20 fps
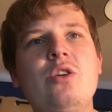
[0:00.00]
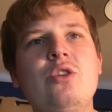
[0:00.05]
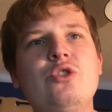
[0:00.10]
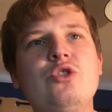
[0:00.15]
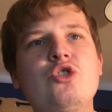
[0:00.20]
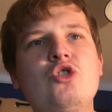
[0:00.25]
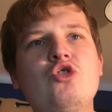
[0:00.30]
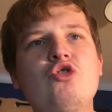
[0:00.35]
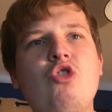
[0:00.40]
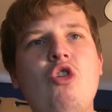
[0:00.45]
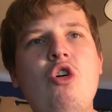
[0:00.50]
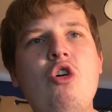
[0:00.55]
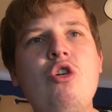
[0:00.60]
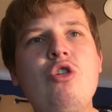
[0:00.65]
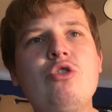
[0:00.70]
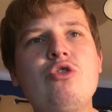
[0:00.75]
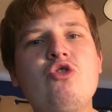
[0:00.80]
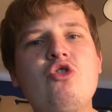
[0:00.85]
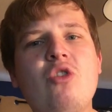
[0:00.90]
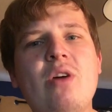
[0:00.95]

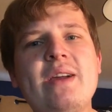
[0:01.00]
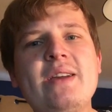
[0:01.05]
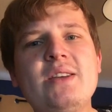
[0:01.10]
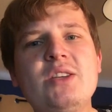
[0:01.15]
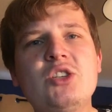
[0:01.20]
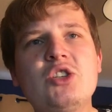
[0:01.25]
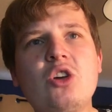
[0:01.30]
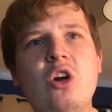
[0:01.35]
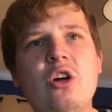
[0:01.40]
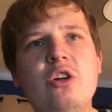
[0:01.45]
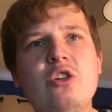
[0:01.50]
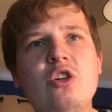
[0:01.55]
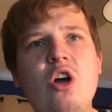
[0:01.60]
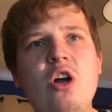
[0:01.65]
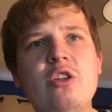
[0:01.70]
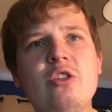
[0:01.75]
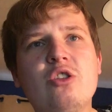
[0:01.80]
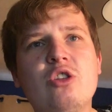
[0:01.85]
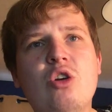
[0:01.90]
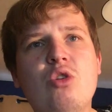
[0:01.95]
Strong drinks are
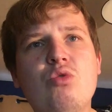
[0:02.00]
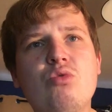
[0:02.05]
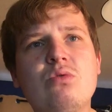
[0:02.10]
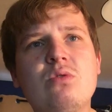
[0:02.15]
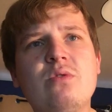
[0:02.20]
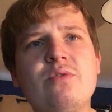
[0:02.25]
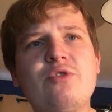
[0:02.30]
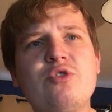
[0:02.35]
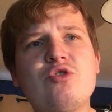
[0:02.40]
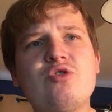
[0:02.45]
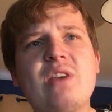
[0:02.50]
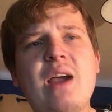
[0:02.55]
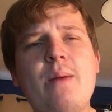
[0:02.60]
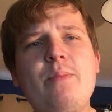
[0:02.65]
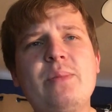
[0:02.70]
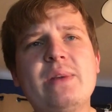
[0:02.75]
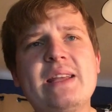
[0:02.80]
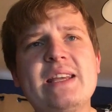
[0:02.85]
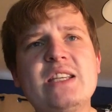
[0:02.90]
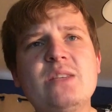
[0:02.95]
not known for
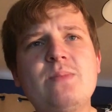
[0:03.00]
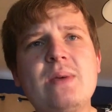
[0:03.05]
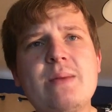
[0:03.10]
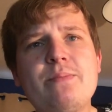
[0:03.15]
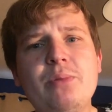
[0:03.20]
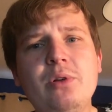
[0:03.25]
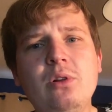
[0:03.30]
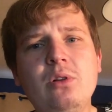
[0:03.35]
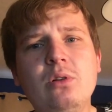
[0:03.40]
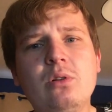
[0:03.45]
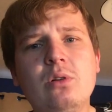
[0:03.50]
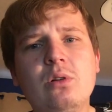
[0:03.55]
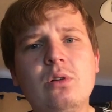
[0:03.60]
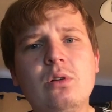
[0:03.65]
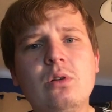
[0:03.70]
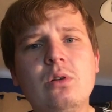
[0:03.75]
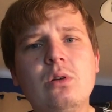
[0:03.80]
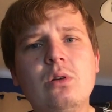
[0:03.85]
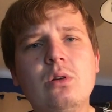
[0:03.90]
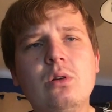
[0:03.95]
Japanese people.
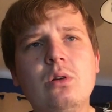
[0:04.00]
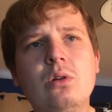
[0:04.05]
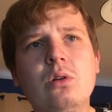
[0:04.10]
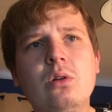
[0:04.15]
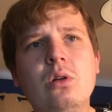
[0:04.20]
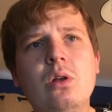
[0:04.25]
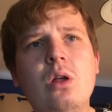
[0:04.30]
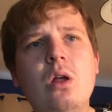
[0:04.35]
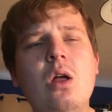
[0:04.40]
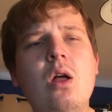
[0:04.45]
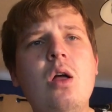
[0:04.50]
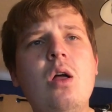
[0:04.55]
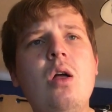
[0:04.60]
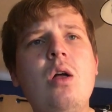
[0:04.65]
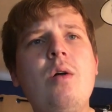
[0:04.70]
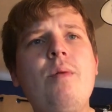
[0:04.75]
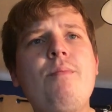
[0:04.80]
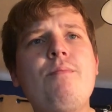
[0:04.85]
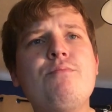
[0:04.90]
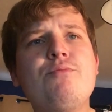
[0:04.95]

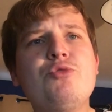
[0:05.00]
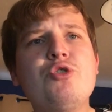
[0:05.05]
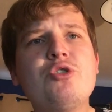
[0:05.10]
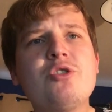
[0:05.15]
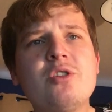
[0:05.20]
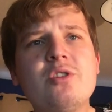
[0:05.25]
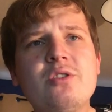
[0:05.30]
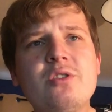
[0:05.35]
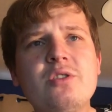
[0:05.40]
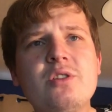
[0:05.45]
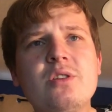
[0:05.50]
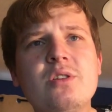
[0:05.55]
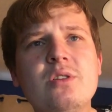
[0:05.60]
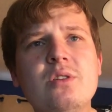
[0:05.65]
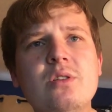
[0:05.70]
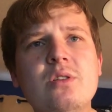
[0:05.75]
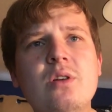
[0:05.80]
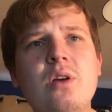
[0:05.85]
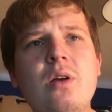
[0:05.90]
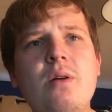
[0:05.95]
Mutant,
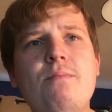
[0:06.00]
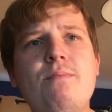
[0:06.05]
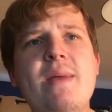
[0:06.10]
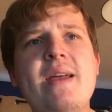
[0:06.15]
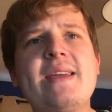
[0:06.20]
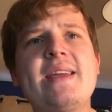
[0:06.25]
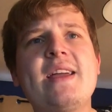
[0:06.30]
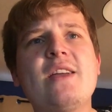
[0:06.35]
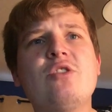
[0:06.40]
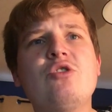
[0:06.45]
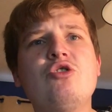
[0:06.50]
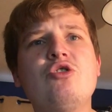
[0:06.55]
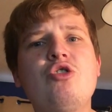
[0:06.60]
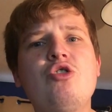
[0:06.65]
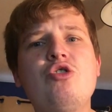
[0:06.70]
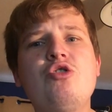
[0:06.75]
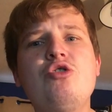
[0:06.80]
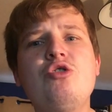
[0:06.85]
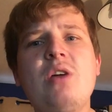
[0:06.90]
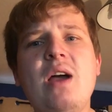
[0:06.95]
making
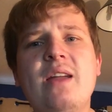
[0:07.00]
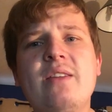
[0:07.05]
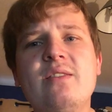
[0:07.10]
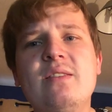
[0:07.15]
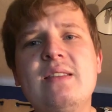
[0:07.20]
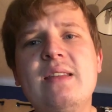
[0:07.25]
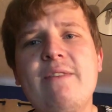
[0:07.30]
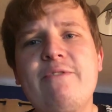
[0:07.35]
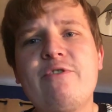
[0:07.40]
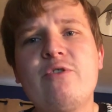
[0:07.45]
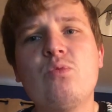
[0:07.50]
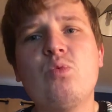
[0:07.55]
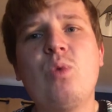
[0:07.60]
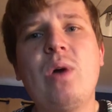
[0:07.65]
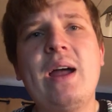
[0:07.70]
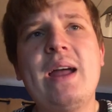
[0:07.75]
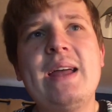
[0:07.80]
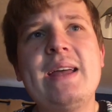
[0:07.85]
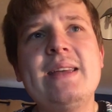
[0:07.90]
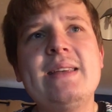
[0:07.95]
new and different
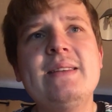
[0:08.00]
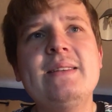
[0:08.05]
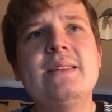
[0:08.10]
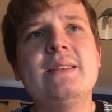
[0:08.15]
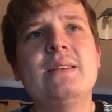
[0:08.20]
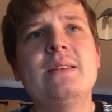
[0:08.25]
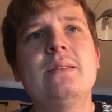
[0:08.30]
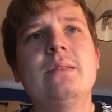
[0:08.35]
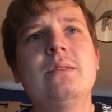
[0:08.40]
ways.